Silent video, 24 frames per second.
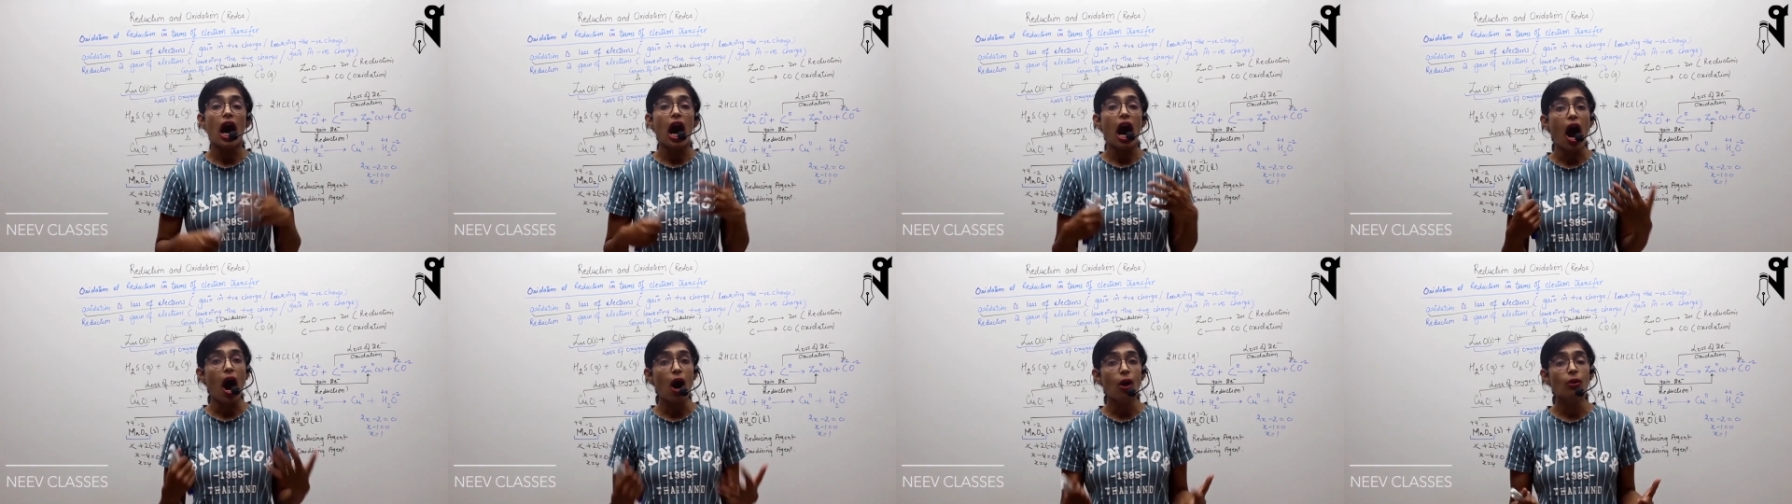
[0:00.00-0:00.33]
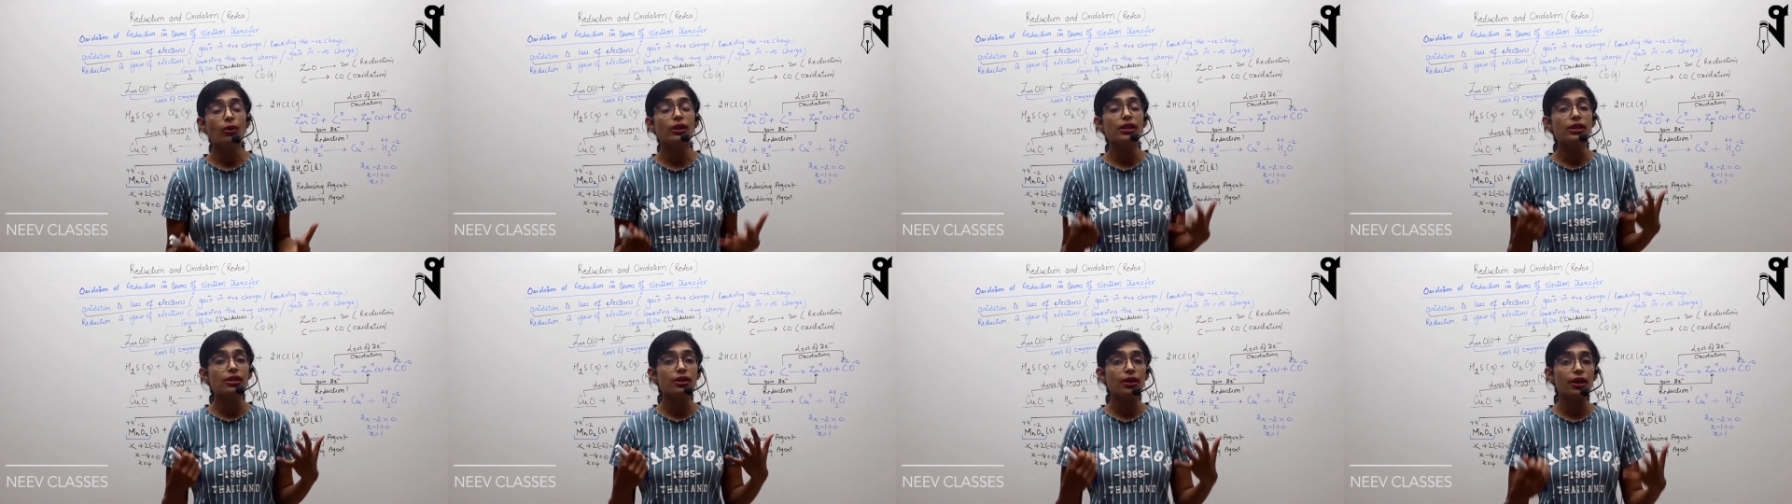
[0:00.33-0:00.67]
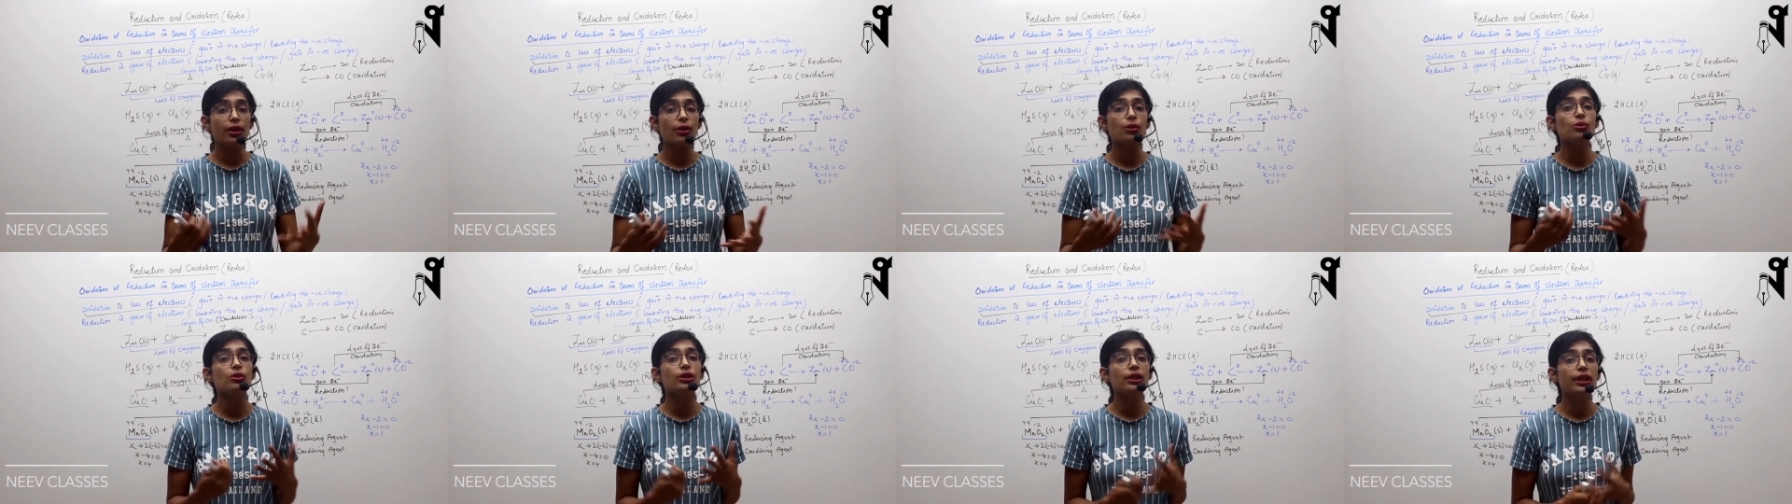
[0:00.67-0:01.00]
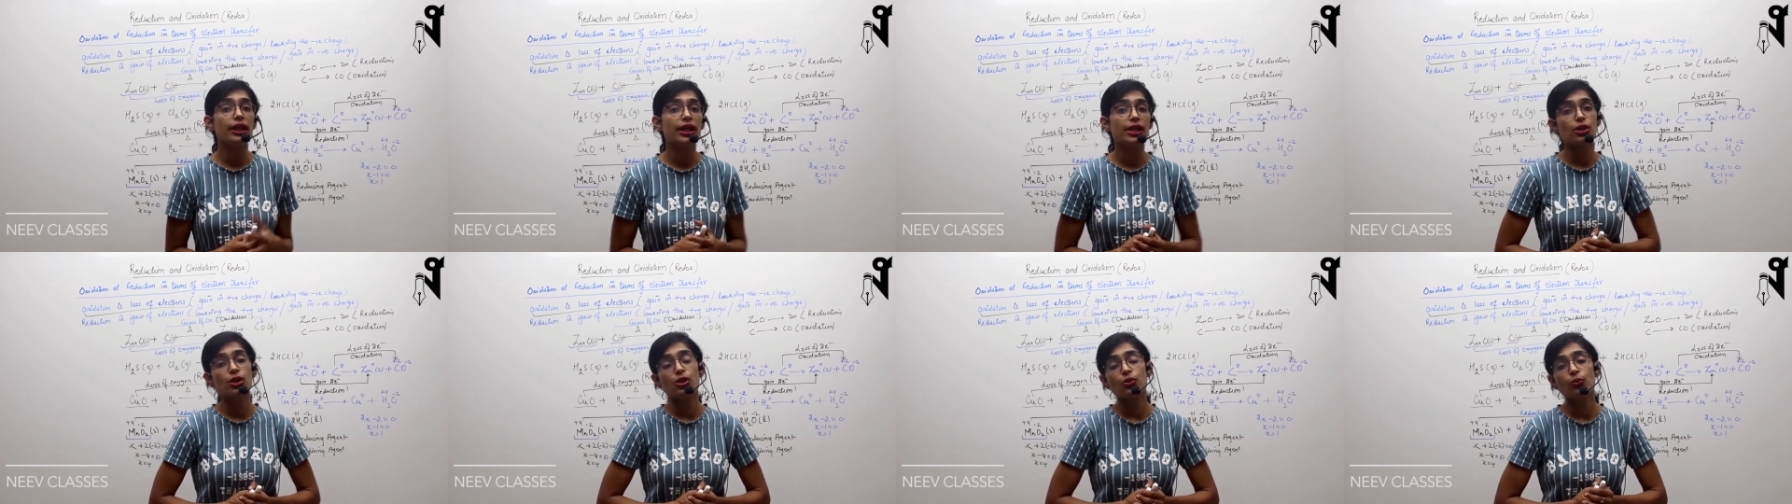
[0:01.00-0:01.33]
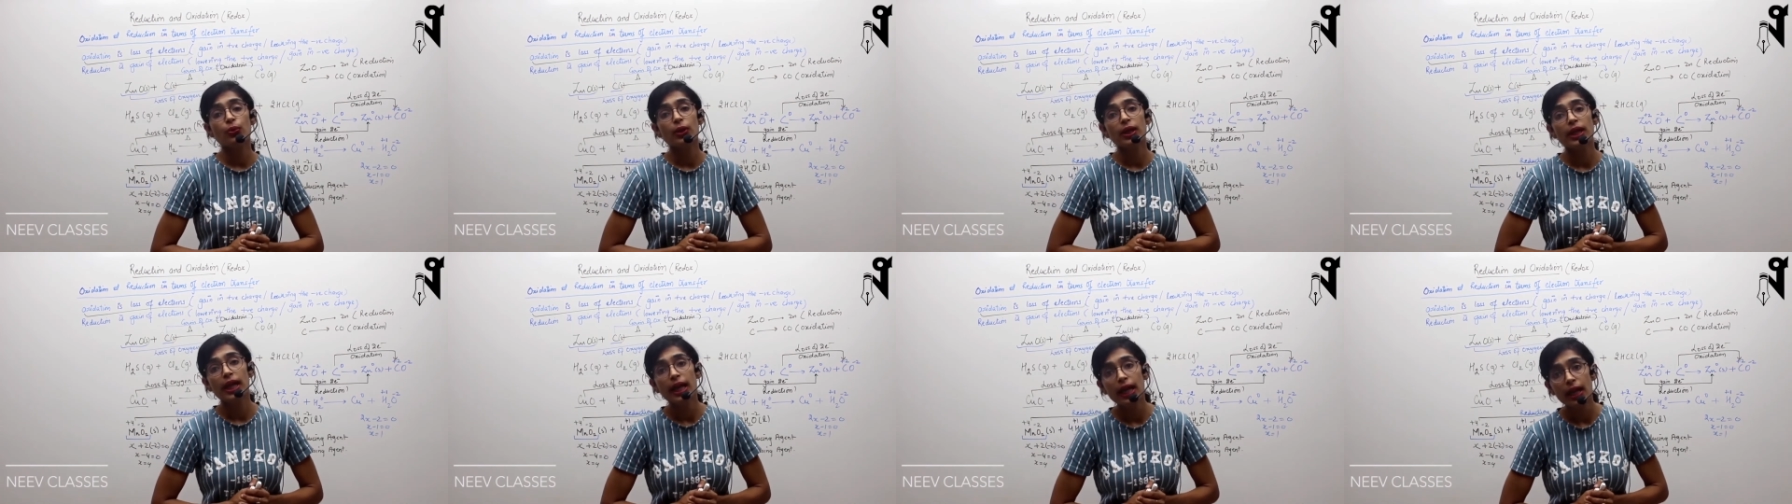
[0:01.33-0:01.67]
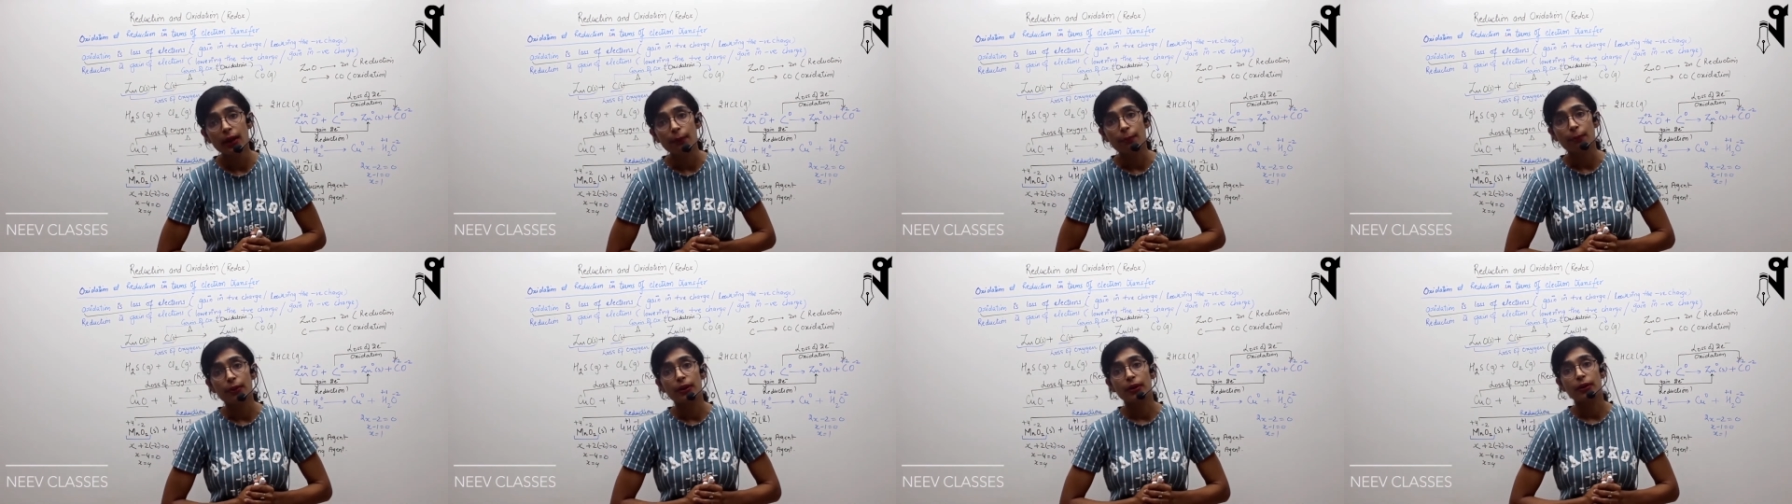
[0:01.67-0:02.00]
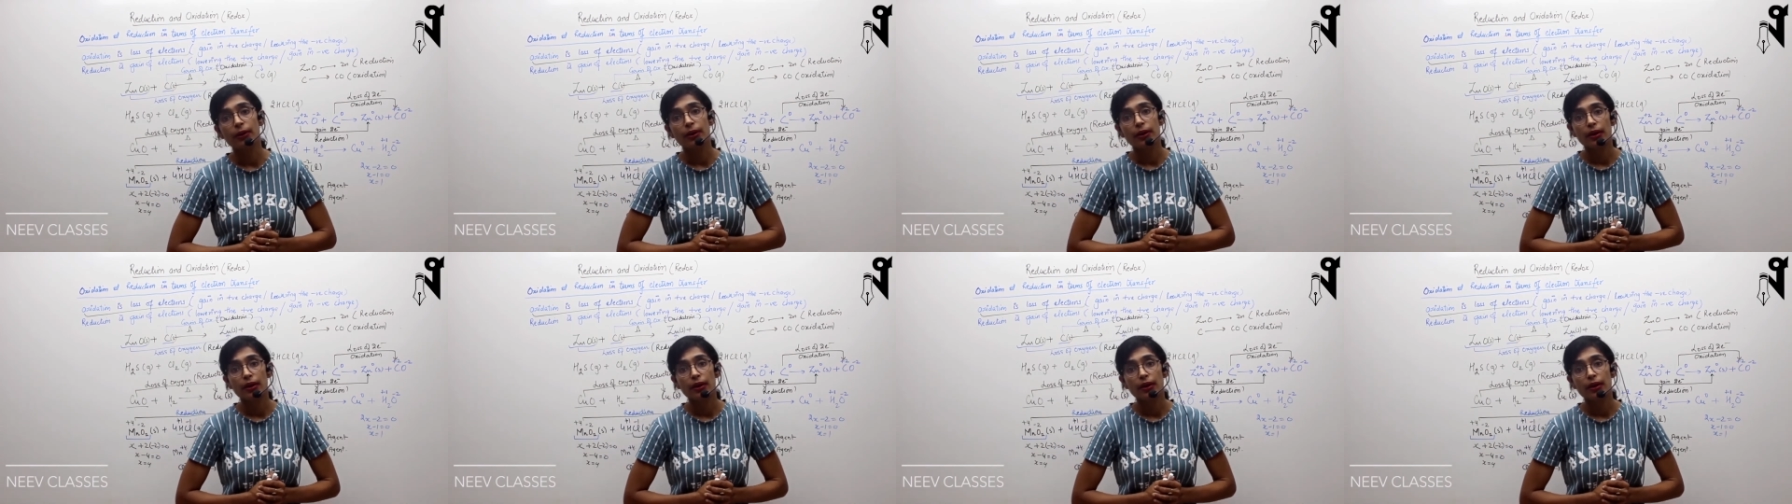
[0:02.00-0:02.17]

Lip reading: How this reducing agent will help?